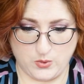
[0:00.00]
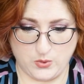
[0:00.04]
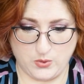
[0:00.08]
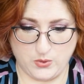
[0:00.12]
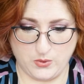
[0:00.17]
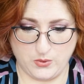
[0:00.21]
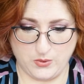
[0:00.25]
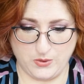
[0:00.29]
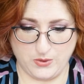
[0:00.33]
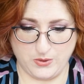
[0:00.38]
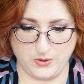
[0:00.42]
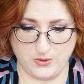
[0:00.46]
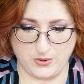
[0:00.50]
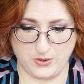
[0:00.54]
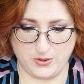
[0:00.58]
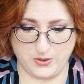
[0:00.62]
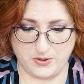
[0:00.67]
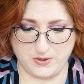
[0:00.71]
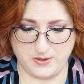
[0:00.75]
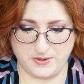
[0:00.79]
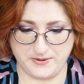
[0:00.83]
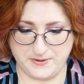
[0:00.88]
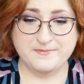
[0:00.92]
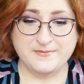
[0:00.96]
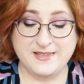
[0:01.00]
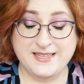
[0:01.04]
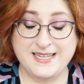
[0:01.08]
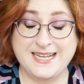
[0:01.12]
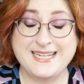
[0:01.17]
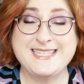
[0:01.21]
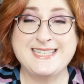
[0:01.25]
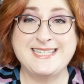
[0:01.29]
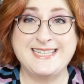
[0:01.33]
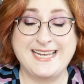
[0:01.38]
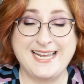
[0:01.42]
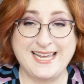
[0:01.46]
Whew.
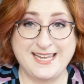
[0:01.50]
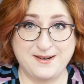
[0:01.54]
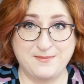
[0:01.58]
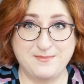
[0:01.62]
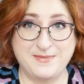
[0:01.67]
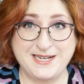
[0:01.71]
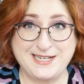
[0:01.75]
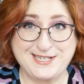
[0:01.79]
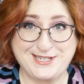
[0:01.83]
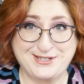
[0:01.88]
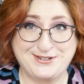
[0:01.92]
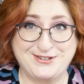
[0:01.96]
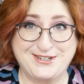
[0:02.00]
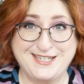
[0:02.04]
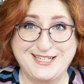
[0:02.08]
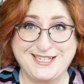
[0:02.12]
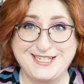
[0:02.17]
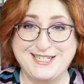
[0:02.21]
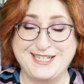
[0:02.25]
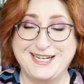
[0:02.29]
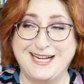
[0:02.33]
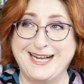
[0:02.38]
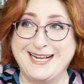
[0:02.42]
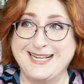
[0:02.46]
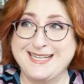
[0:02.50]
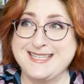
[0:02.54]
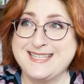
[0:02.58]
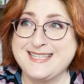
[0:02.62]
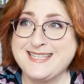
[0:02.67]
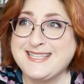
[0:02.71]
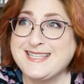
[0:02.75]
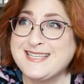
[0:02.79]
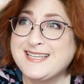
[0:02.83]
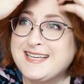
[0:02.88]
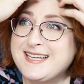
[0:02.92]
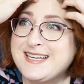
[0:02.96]
That's the end of my
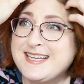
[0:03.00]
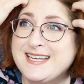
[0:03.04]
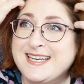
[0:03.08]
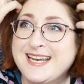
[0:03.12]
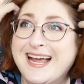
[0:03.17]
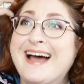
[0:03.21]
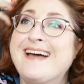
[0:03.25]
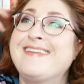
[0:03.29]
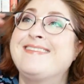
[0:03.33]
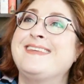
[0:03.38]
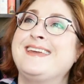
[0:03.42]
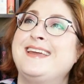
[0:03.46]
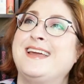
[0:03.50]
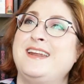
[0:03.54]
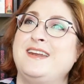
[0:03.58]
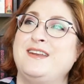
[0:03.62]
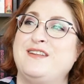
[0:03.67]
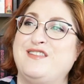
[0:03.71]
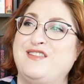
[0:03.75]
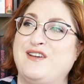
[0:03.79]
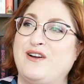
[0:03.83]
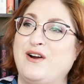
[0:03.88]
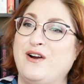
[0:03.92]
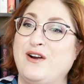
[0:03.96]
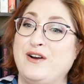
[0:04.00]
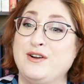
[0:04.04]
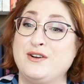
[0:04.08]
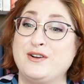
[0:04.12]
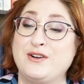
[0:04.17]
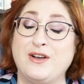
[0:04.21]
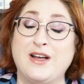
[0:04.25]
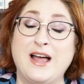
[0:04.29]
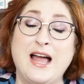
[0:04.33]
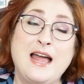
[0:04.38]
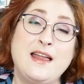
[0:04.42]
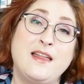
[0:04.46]
screenshots not the end of the
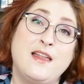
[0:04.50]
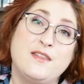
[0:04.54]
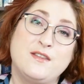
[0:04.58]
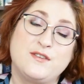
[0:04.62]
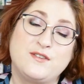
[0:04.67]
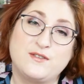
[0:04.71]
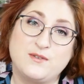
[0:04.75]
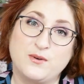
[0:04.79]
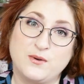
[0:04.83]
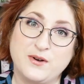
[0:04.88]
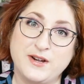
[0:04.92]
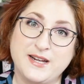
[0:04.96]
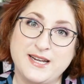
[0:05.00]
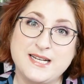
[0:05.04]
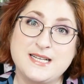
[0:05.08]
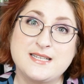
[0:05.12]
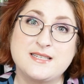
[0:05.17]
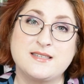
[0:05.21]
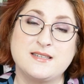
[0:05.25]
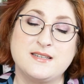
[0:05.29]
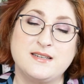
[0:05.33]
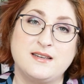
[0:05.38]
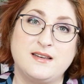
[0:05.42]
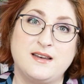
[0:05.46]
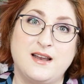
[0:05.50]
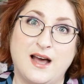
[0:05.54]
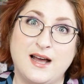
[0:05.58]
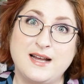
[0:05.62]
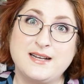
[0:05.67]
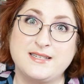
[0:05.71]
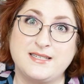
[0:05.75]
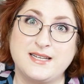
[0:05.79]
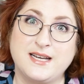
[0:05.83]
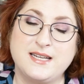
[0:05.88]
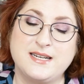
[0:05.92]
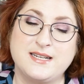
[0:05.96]
article. Eh, the story is
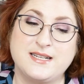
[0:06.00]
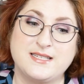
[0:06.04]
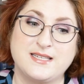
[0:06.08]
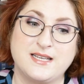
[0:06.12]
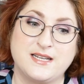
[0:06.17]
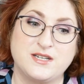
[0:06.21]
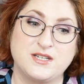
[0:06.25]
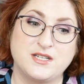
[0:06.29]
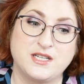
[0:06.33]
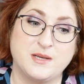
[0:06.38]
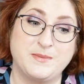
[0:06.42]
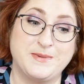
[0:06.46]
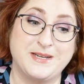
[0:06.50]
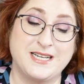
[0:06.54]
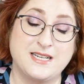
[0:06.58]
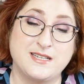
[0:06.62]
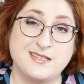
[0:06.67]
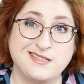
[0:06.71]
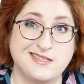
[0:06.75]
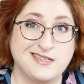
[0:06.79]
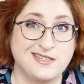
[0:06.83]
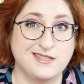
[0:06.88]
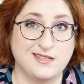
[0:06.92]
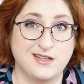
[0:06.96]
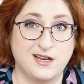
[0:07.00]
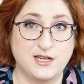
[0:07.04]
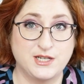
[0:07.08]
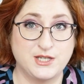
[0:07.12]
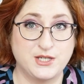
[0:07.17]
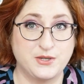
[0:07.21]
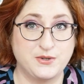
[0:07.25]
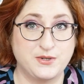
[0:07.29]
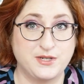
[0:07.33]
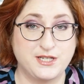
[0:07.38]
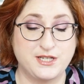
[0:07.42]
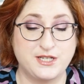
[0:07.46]
not done essentially because this
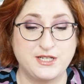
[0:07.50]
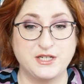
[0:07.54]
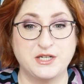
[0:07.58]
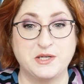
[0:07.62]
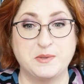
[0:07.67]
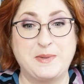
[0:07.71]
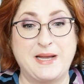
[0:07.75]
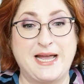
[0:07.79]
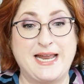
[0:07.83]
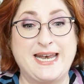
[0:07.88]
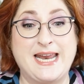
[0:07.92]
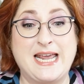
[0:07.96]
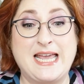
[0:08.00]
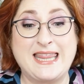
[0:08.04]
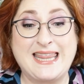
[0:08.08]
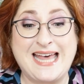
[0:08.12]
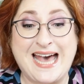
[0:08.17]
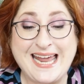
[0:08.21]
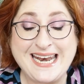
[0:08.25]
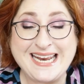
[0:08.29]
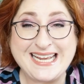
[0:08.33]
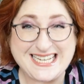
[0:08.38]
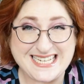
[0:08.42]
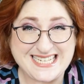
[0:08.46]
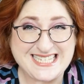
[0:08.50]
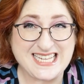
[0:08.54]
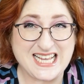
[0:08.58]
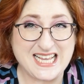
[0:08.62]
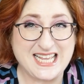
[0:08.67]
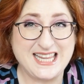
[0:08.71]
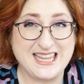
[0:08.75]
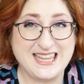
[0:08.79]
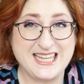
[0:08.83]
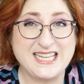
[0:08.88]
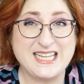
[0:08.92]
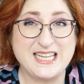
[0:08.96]
lawsuit is still pending. That is
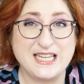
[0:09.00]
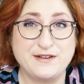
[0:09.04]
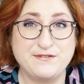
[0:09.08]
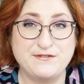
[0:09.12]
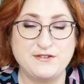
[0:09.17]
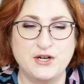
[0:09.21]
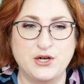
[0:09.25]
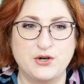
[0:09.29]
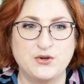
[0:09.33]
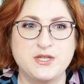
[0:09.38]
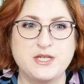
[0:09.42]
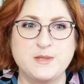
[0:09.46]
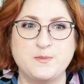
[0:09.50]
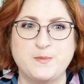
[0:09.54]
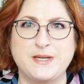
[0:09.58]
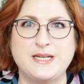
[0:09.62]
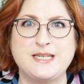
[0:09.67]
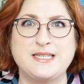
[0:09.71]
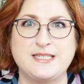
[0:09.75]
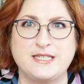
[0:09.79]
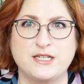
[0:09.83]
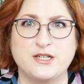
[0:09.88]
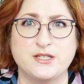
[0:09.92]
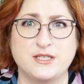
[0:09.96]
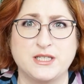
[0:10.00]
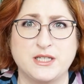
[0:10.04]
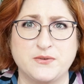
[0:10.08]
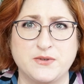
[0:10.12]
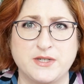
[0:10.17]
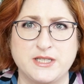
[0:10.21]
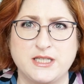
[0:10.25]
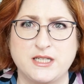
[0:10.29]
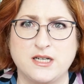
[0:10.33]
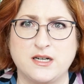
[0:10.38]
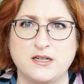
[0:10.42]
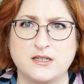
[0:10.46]
the cliff notes, but seriously,
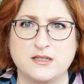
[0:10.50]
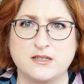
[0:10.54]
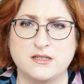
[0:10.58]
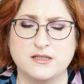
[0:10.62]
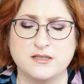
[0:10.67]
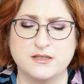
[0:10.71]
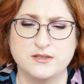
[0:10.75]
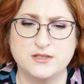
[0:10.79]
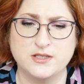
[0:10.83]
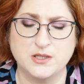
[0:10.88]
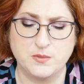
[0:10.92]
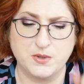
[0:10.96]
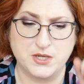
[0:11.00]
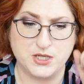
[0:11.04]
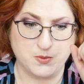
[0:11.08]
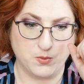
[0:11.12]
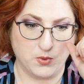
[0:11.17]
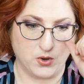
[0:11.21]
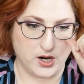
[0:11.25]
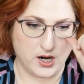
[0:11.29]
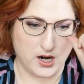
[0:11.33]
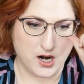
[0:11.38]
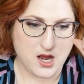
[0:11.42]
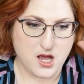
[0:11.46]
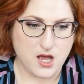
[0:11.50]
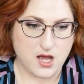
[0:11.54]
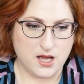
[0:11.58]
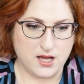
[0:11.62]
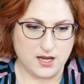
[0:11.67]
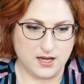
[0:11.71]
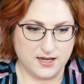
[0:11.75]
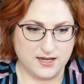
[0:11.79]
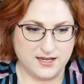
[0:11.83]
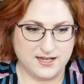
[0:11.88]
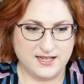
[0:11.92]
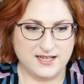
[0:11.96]
read the article. There's so much more.
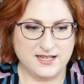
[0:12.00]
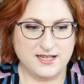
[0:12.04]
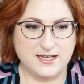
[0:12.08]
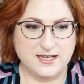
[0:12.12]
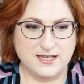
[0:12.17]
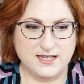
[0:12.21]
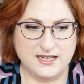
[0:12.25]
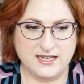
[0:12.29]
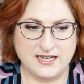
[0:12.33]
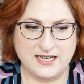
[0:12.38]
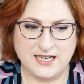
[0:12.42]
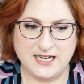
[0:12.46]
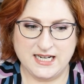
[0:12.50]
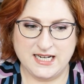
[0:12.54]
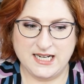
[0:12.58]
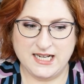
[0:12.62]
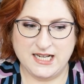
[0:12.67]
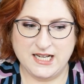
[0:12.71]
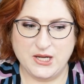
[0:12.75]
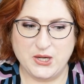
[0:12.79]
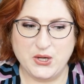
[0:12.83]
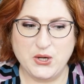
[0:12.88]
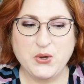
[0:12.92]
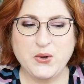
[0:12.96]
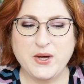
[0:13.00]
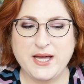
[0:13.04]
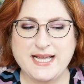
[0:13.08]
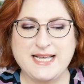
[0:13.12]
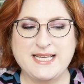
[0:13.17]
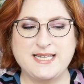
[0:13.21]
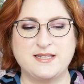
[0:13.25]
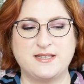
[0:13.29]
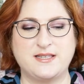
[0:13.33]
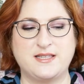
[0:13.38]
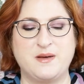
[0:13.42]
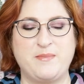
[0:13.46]
Who
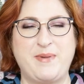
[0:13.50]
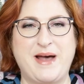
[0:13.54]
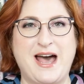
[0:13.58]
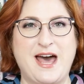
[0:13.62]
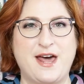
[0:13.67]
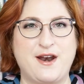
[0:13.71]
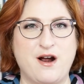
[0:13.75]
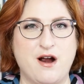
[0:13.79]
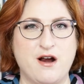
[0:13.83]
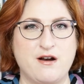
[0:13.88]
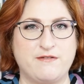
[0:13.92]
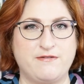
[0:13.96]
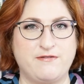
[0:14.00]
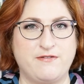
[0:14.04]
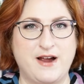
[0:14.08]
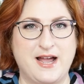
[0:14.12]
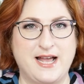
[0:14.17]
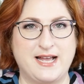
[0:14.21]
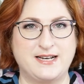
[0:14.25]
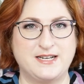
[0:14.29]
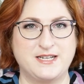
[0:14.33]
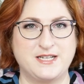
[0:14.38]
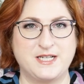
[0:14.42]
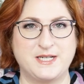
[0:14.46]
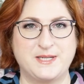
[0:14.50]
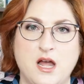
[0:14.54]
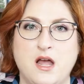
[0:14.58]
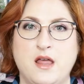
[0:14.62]
is the bad art friend?